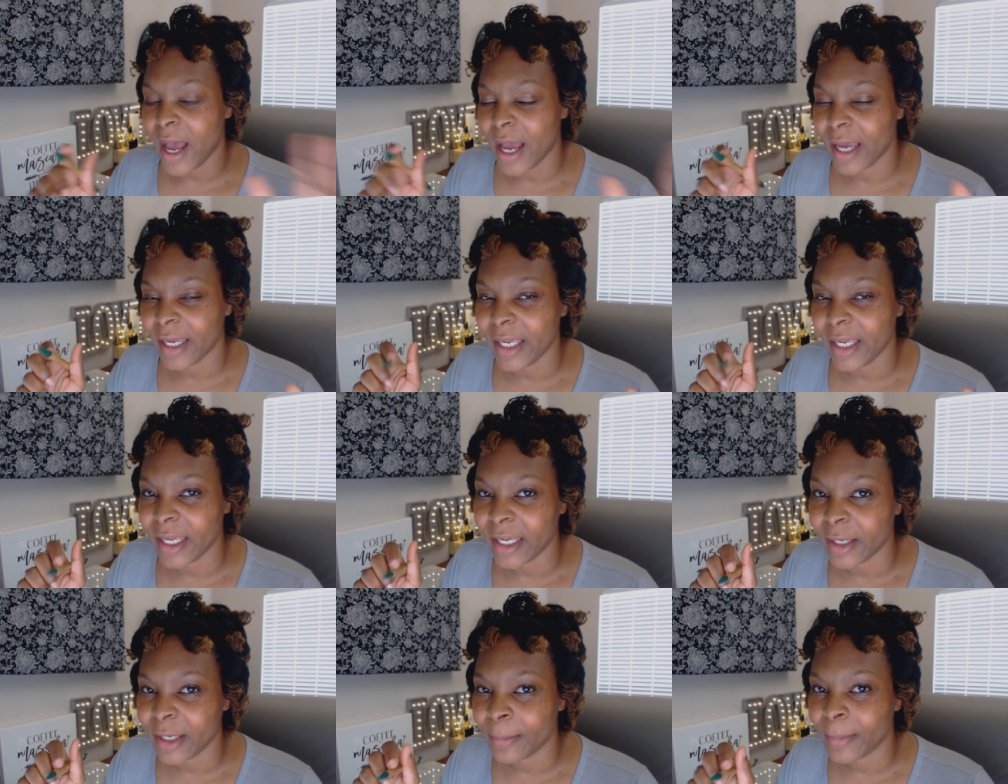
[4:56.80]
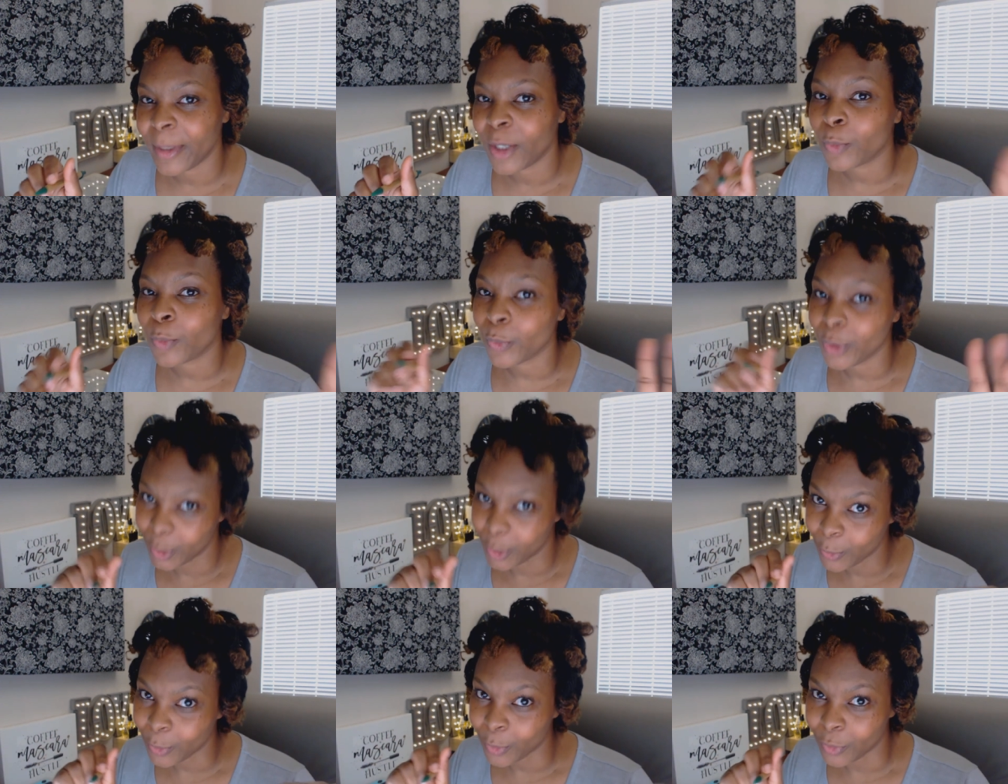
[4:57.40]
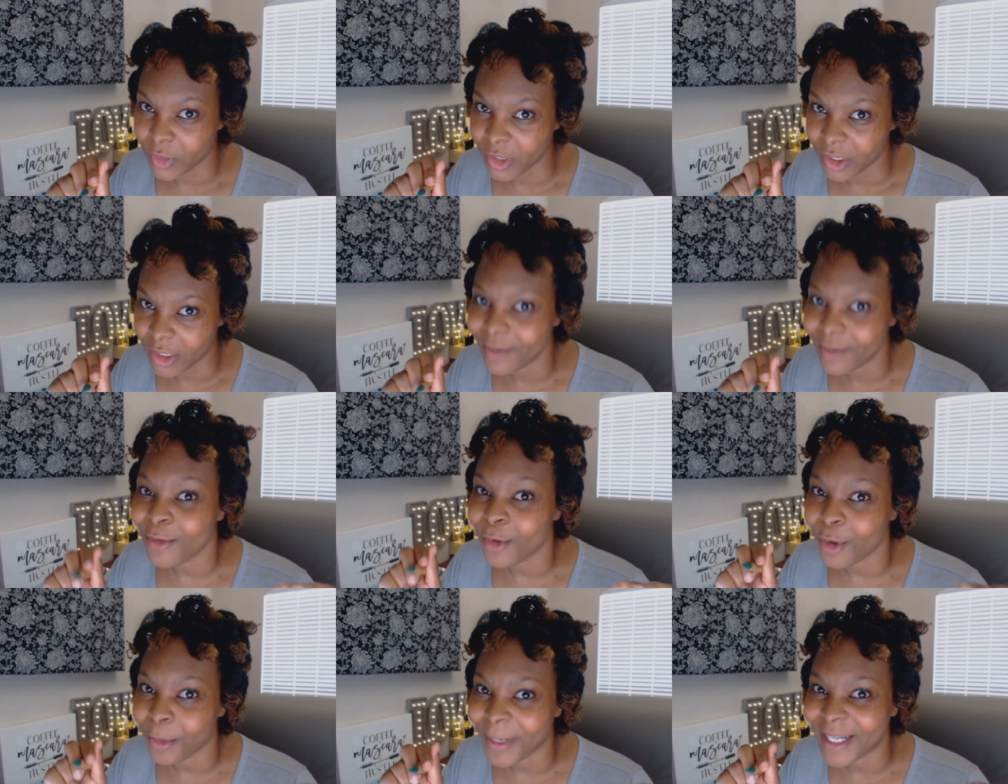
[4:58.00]
I am recruiting
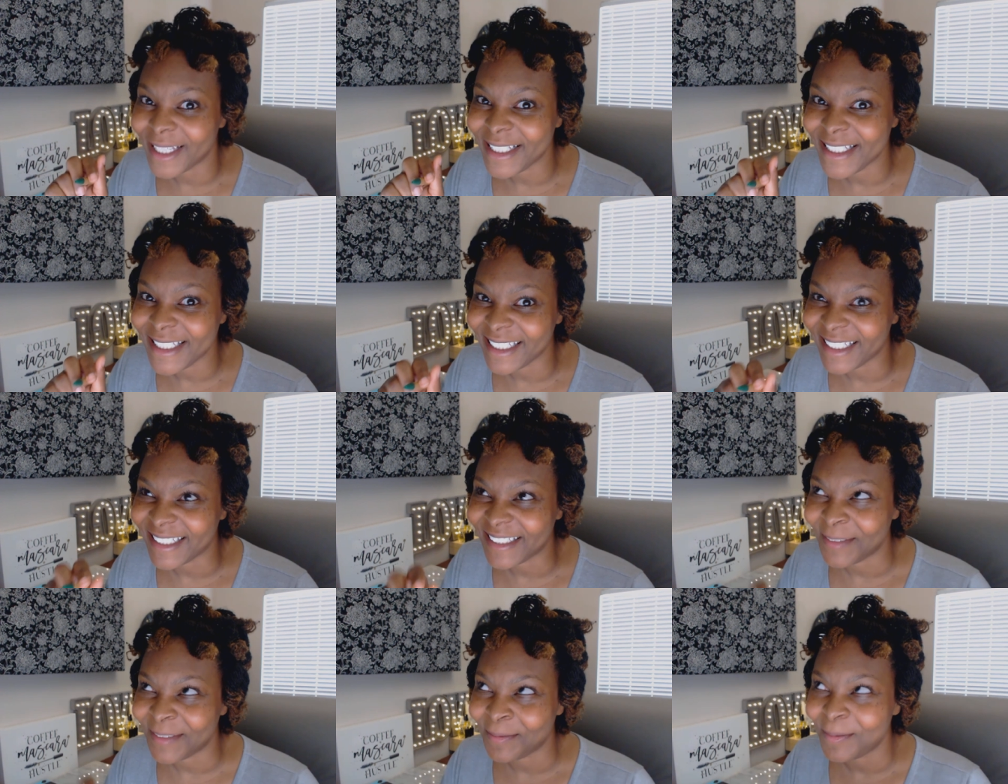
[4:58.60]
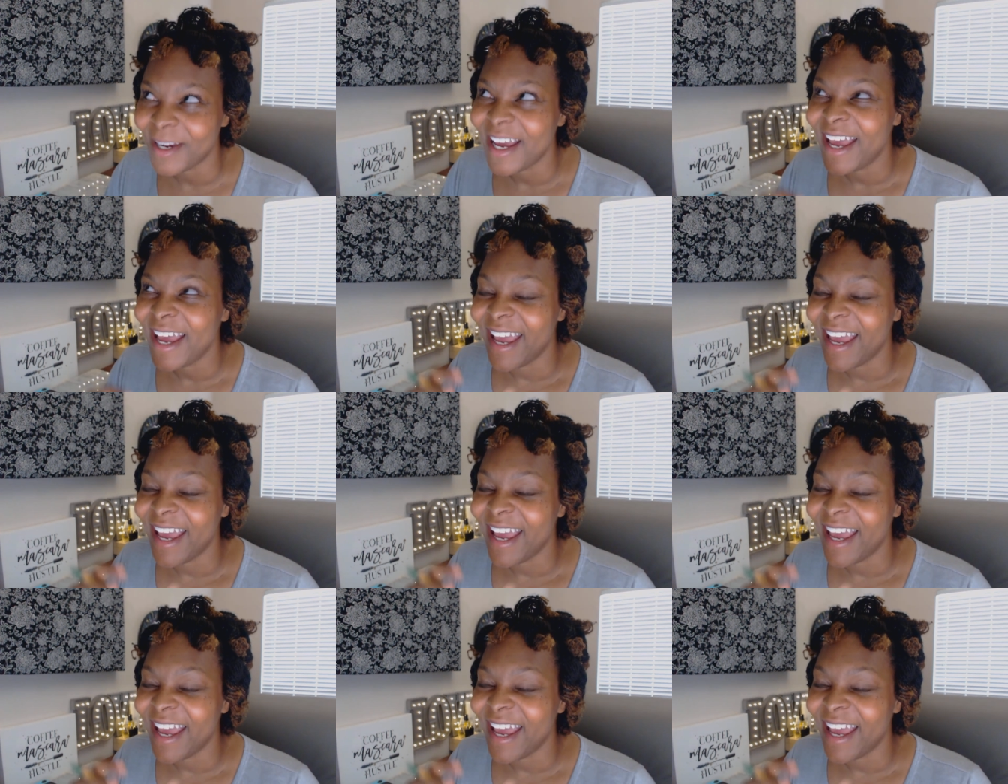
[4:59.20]
for my team